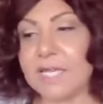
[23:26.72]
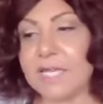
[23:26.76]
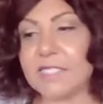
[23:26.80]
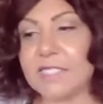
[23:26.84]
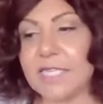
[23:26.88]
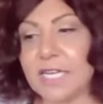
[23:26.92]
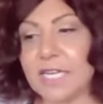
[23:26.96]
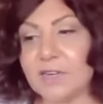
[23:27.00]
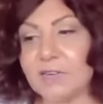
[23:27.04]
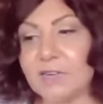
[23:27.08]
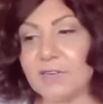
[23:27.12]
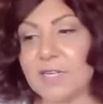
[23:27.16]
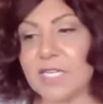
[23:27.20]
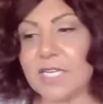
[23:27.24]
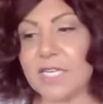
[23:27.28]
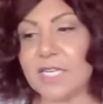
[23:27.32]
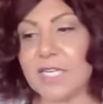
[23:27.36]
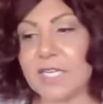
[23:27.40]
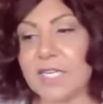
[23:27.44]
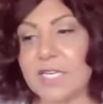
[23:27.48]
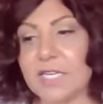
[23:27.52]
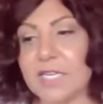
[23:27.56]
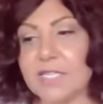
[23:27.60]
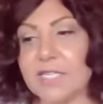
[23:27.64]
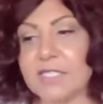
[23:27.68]

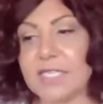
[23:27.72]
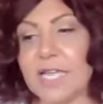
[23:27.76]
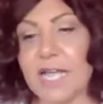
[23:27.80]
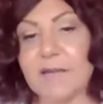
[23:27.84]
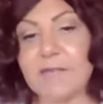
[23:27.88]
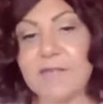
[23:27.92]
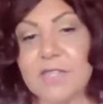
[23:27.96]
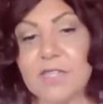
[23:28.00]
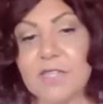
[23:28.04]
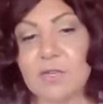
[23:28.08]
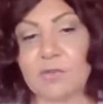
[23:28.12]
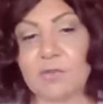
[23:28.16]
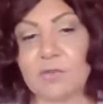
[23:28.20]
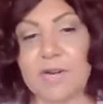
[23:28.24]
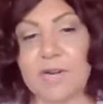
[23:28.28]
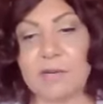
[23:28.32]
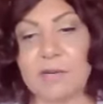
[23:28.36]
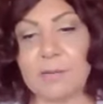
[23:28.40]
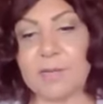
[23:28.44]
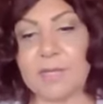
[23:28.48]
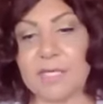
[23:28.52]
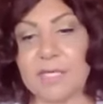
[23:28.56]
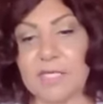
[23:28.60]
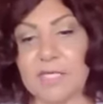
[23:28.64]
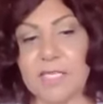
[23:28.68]
Integrity is having the
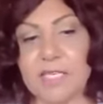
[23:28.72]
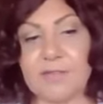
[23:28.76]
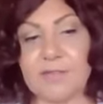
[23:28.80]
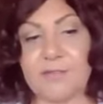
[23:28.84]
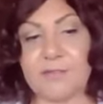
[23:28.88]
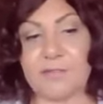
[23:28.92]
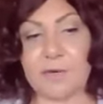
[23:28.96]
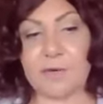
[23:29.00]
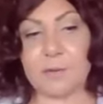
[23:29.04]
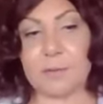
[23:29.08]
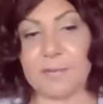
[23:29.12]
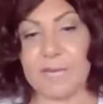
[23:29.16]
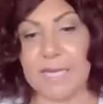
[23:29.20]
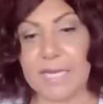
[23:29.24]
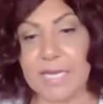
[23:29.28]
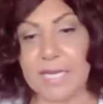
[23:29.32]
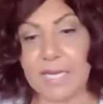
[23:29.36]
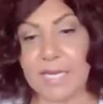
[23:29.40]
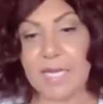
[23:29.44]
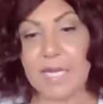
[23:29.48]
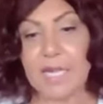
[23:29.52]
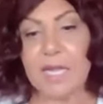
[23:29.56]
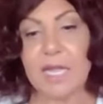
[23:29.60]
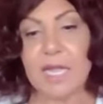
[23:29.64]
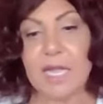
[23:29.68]
credibility for
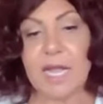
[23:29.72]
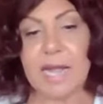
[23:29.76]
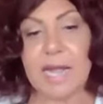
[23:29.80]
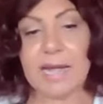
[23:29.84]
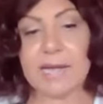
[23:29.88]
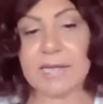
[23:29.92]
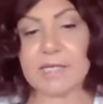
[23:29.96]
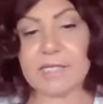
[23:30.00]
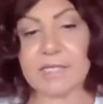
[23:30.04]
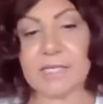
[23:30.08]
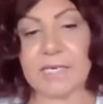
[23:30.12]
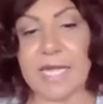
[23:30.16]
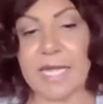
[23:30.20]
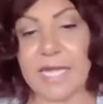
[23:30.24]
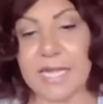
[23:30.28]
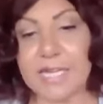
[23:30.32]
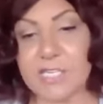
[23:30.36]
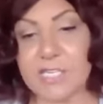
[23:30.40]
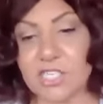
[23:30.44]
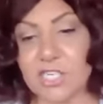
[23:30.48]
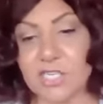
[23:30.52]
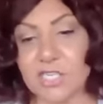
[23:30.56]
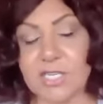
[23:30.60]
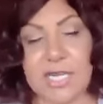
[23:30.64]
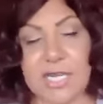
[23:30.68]
me as an
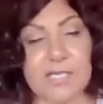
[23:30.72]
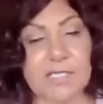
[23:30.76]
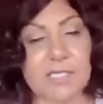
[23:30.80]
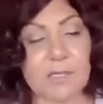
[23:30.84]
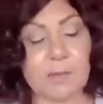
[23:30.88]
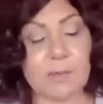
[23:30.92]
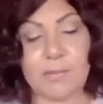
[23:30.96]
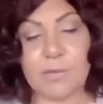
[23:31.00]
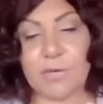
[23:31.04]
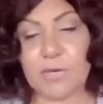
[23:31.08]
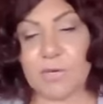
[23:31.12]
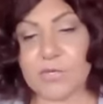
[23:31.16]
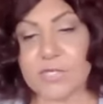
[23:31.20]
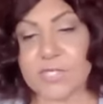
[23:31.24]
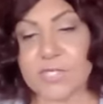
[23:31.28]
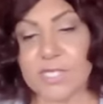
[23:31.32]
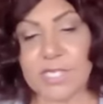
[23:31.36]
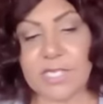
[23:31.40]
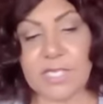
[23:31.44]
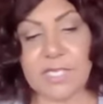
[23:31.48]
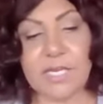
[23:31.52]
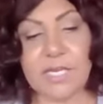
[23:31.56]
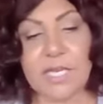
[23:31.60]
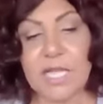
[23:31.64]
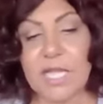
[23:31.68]
agent, as a
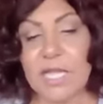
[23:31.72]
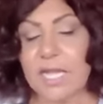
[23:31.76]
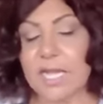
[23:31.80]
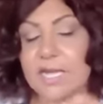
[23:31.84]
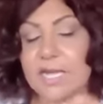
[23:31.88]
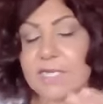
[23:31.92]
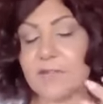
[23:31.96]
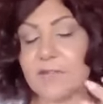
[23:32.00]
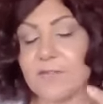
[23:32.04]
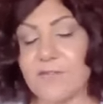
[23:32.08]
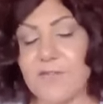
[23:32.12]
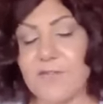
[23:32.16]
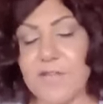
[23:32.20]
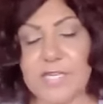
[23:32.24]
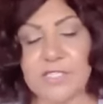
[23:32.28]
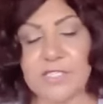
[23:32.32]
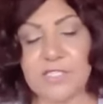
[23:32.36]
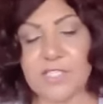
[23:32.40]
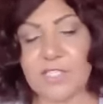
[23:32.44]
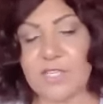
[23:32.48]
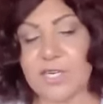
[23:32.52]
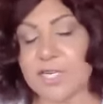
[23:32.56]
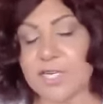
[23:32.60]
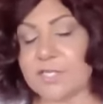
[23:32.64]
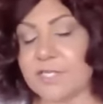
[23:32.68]
person, as a
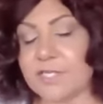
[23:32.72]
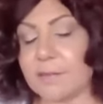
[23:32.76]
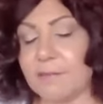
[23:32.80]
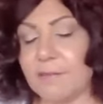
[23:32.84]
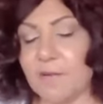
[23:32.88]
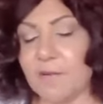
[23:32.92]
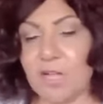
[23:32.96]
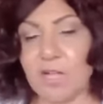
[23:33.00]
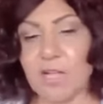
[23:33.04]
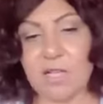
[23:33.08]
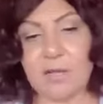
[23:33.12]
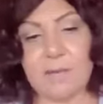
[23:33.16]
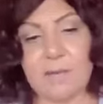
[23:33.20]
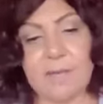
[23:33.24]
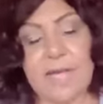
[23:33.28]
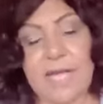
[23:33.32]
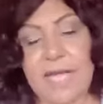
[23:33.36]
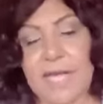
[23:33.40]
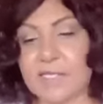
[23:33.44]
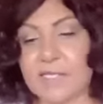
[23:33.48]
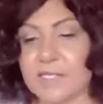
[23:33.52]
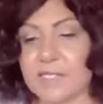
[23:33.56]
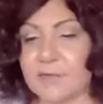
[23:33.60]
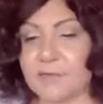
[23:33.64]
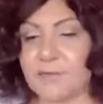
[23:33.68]
vendor, as a mom,
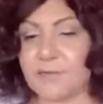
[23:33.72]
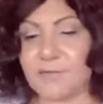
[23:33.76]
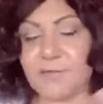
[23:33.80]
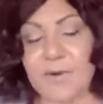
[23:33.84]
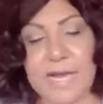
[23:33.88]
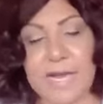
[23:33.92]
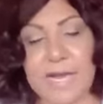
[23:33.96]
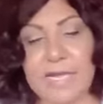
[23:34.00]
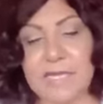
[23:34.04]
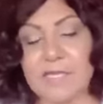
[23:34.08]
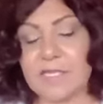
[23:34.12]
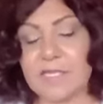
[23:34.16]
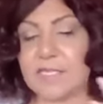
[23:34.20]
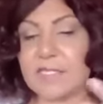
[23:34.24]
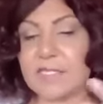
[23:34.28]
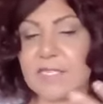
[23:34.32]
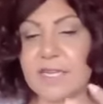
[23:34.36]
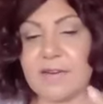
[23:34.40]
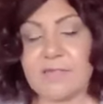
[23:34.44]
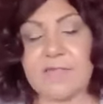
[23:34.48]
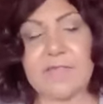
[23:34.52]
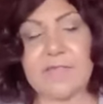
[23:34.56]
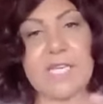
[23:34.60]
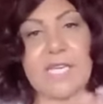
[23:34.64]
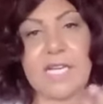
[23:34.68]
as a friend, as
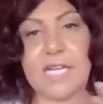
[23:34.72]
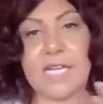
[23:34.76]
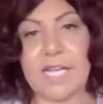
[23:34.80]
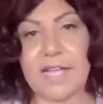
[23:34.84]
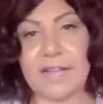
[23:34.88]
everything.